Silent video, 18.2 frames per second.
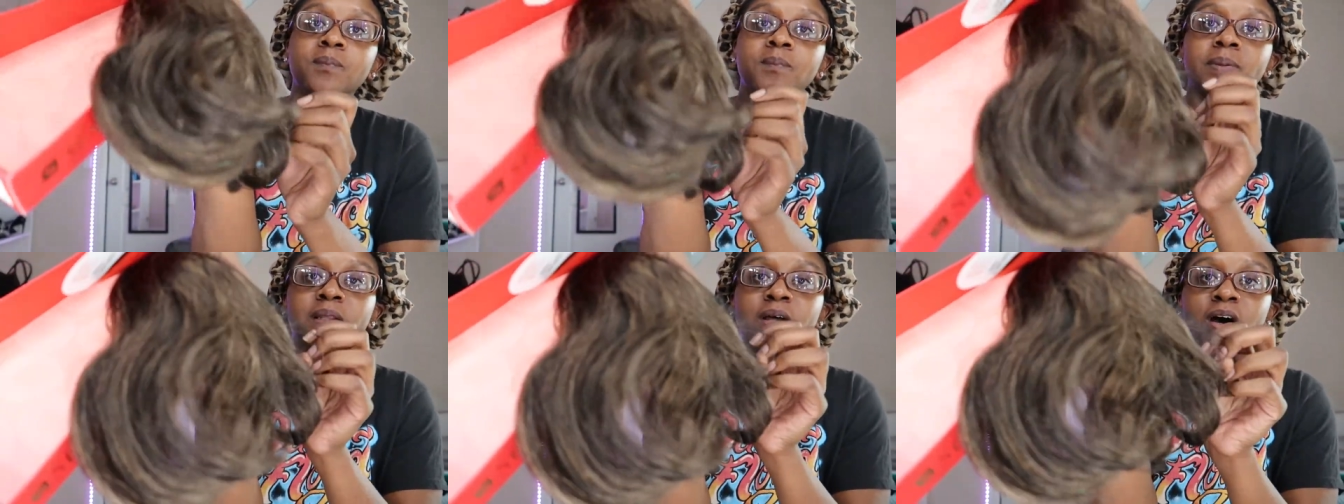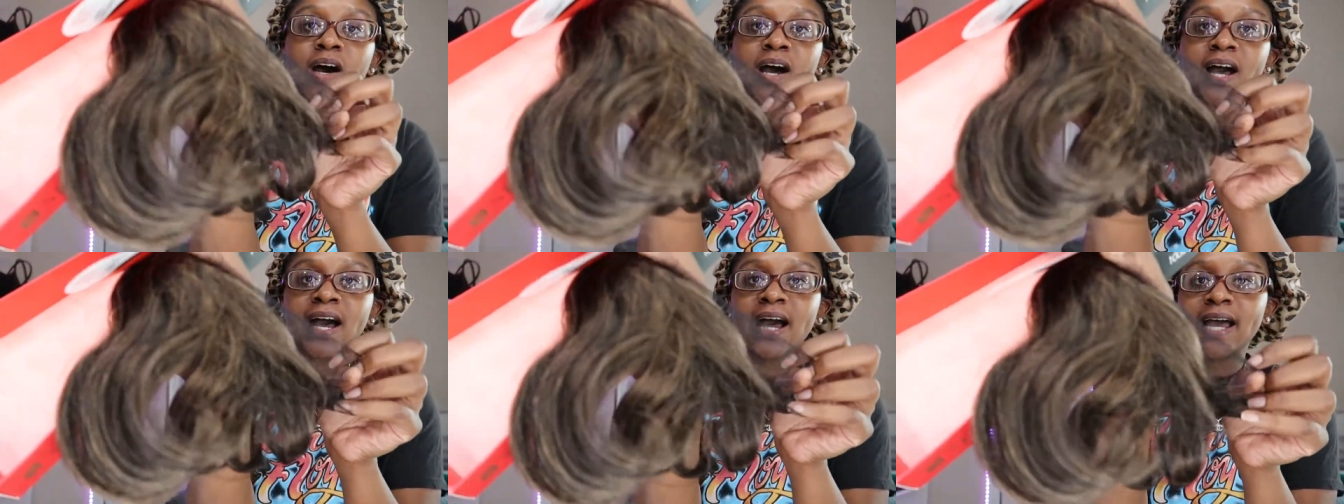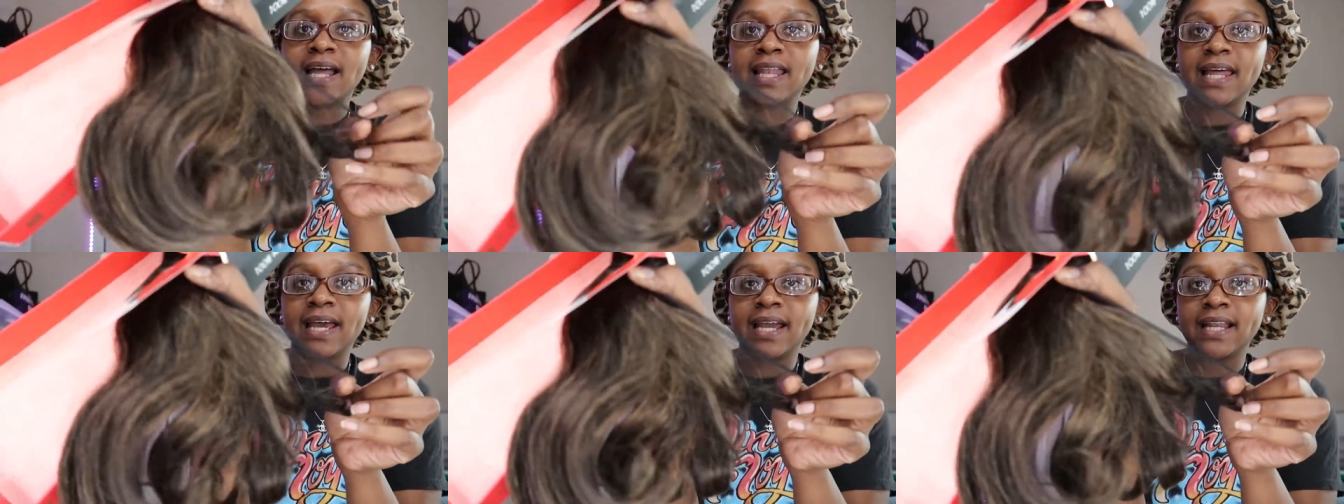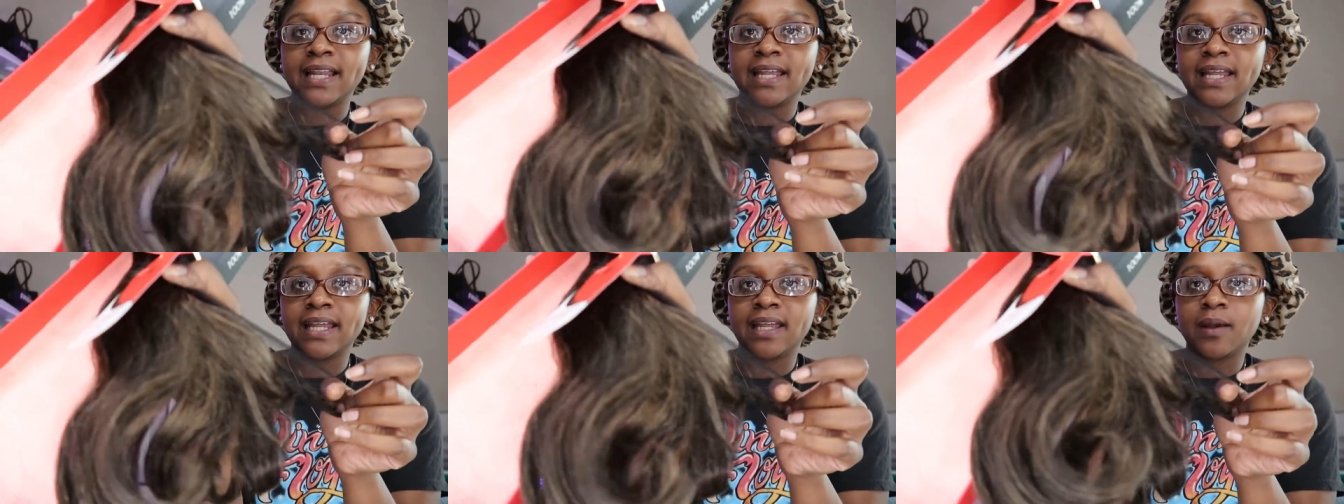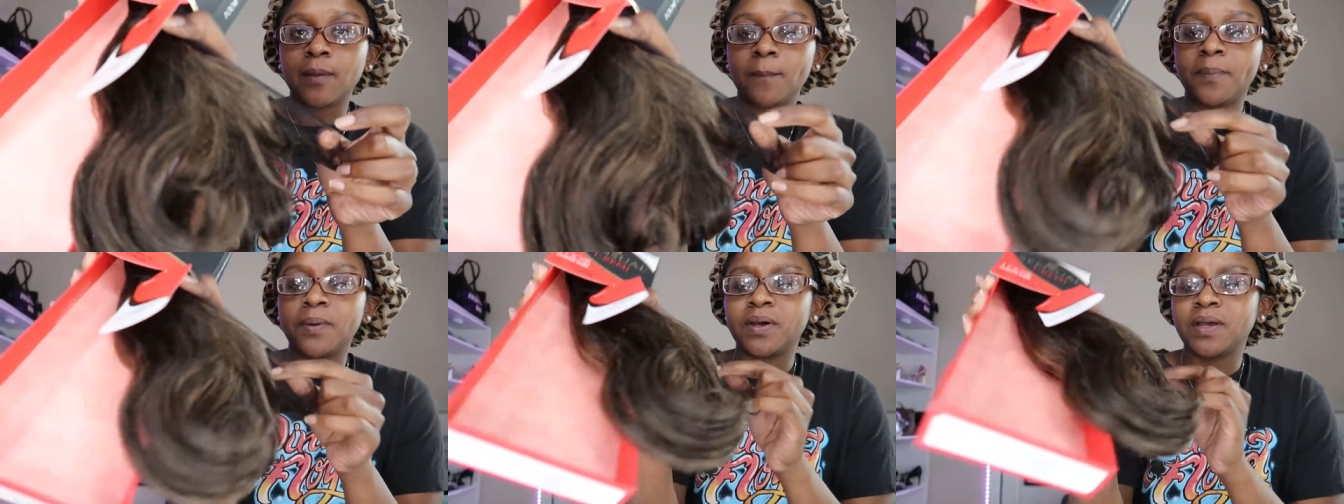blonde
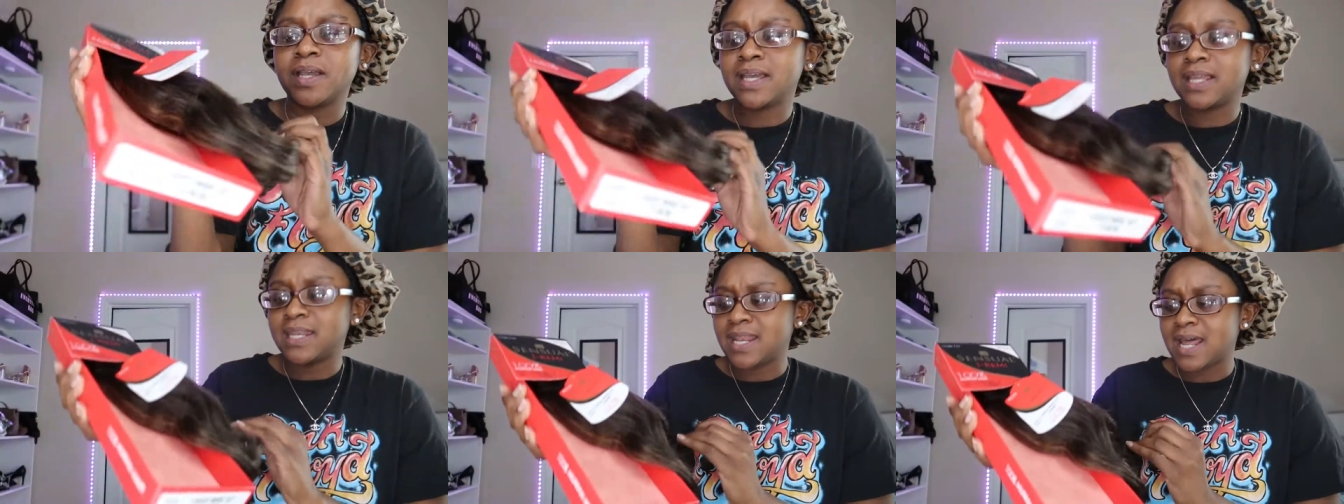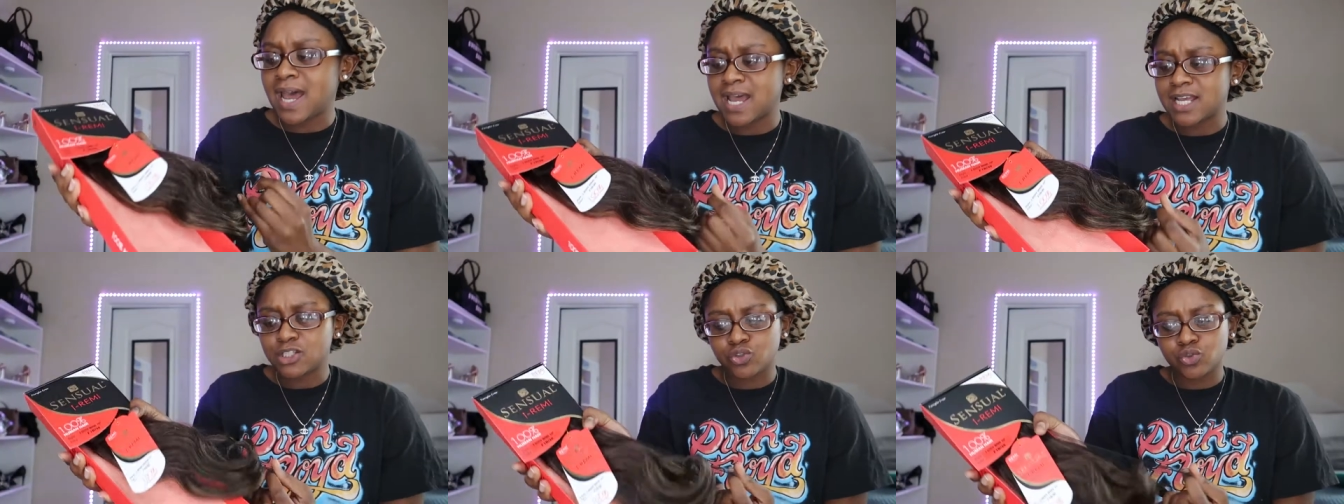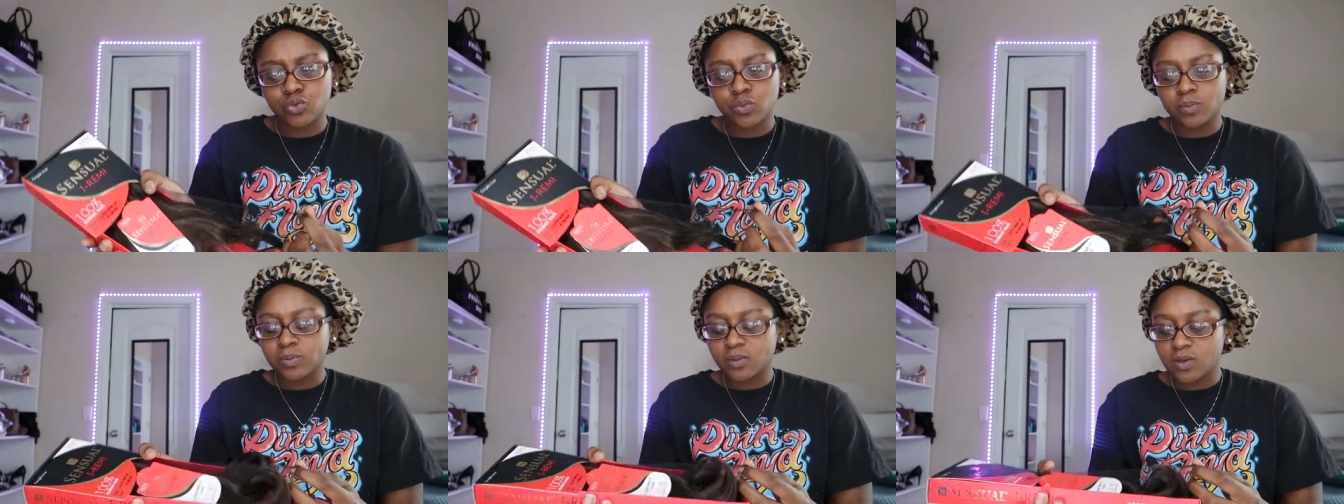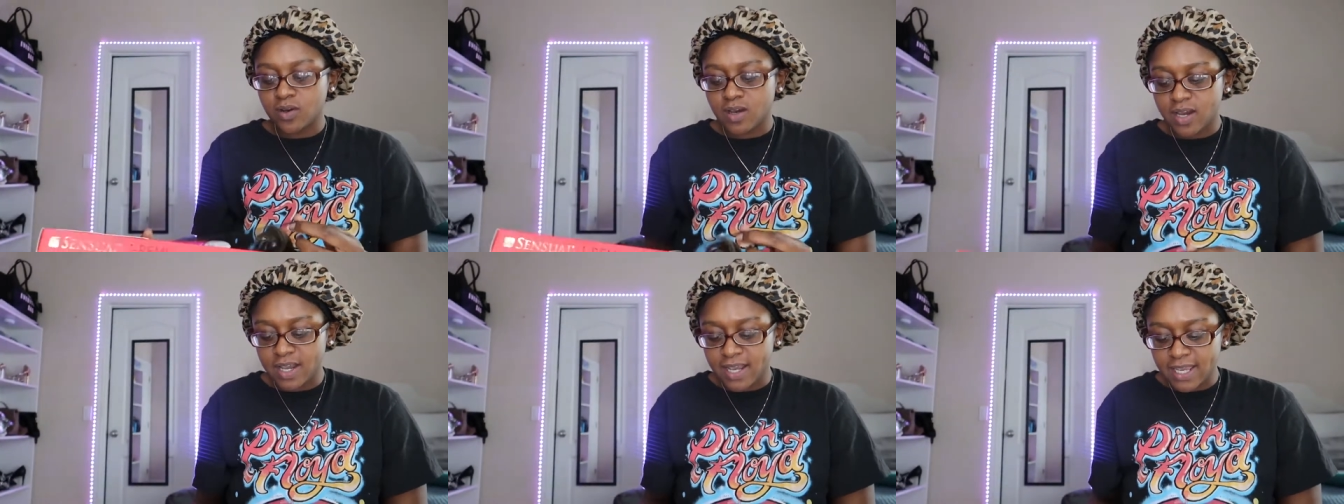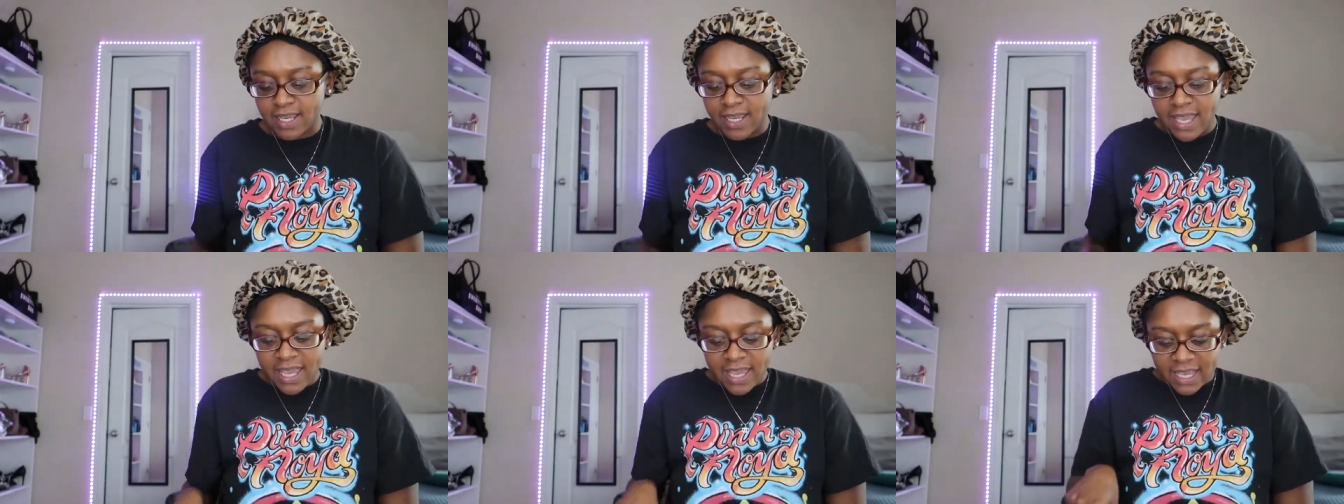highlighted, but not too
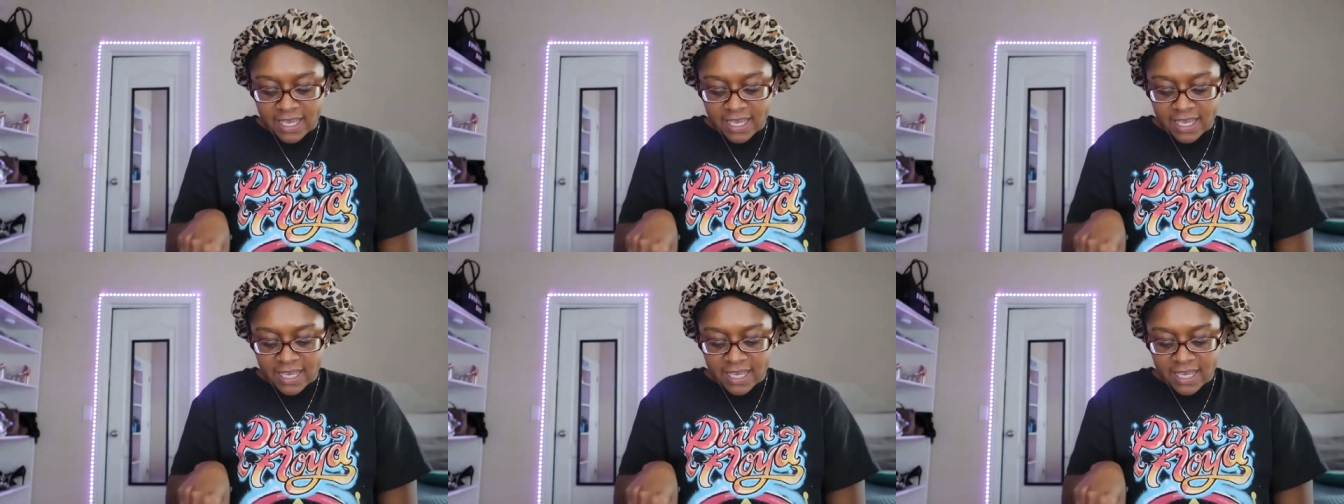blonde.